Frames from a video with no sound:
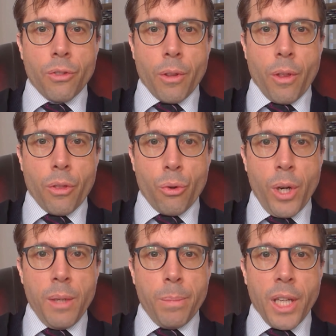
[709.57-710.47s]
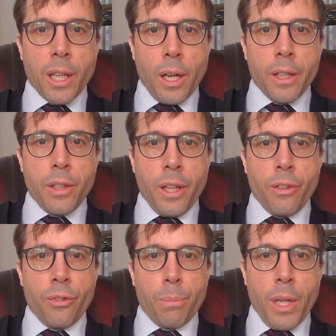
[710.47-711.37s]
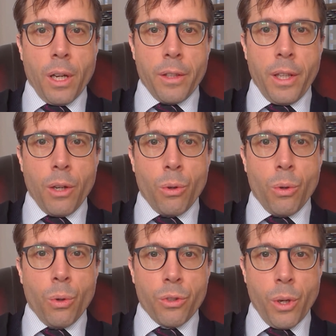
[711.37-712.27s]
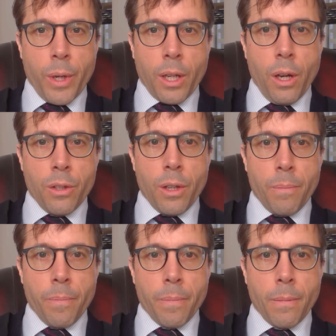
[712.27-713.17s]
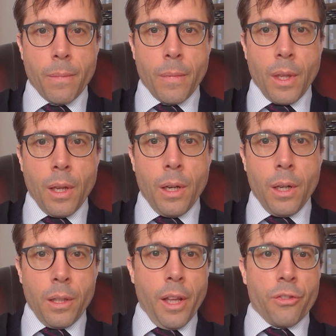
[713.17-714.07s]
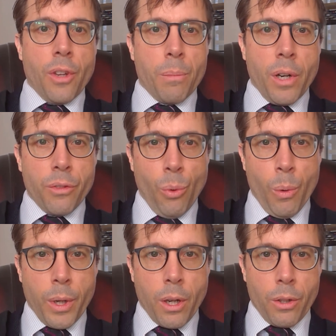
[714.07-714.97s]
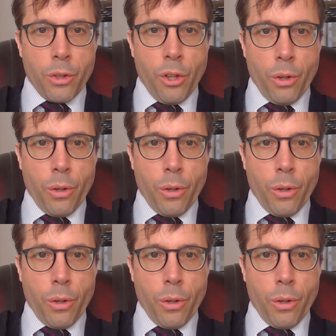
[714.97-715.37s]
are the three big ideas behind the autoencoder. Let's summarize where we got to.